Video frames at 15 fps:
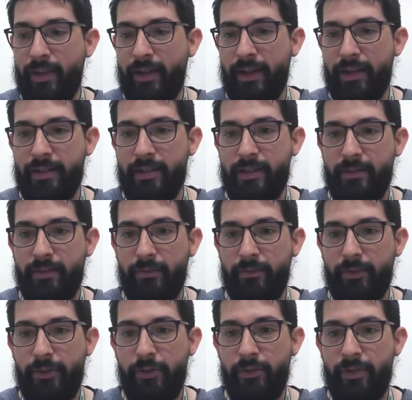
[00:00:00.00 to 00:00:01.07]
because
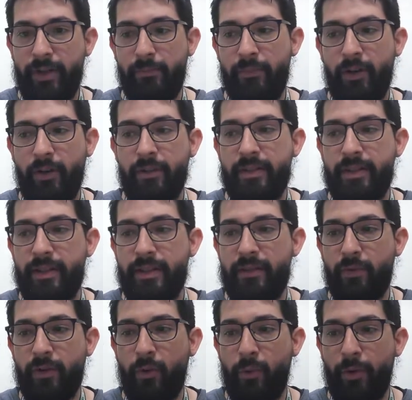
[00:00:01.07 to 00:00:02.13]
UW
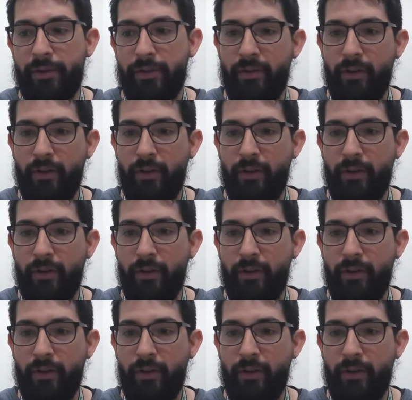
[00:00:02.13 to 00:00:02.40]
nurses were going